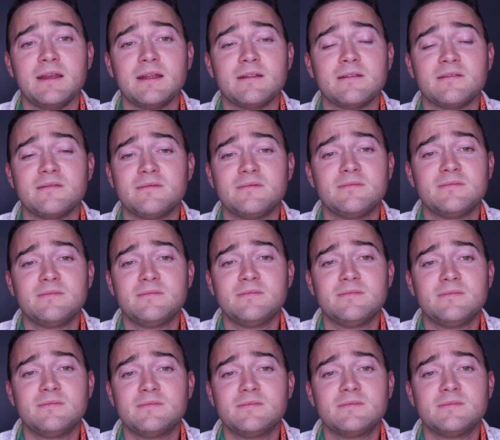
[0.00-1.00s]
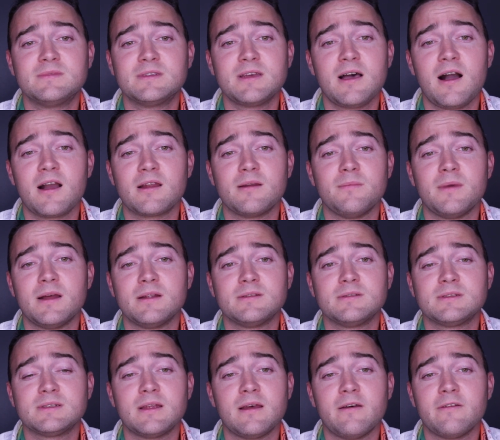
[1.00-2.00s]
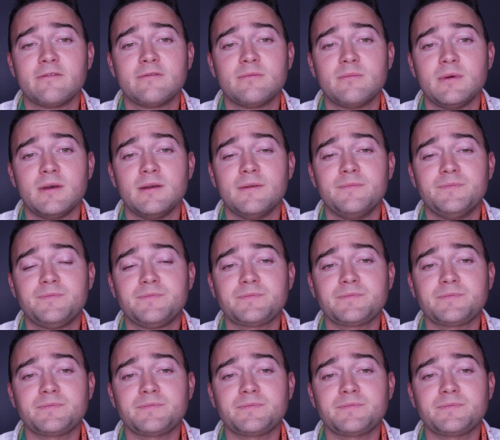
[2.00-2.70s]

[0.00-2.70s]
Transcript: and talking about stuff, but